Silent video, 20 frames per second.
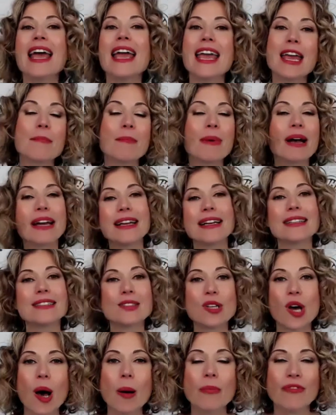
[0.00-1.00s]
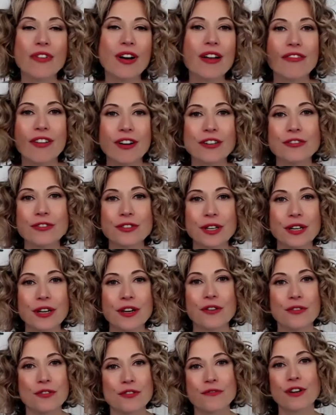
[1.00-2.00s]
in my top five hundred
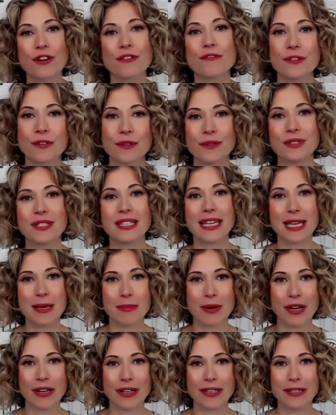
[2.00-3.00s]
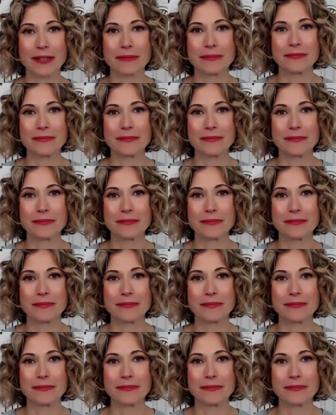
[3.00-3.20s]
Nutrivore foods ebook,